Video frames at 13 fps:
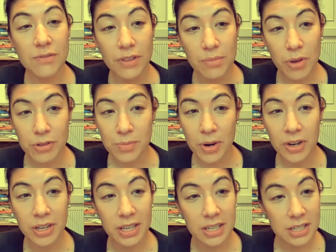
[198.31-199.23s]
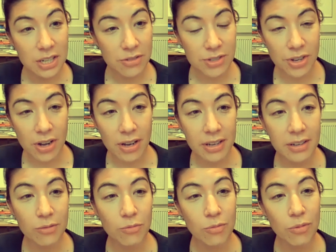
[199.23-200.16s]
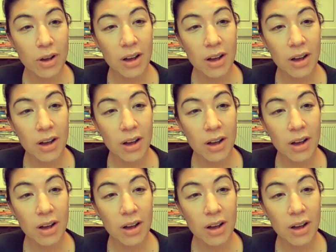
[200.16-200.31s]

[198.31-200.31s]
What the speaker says: for the most part, continues on.